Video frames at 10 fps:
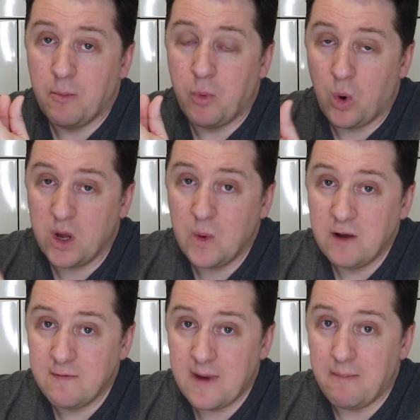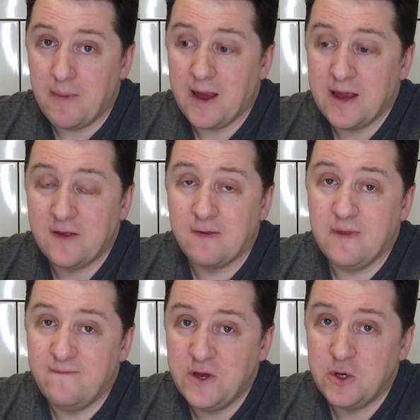But what he will remember is some
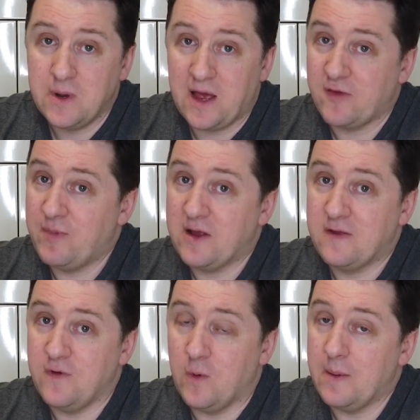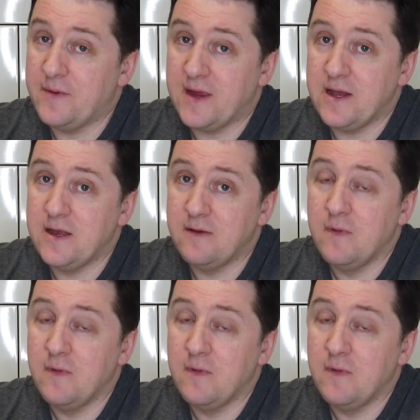of the visual aspects of your website.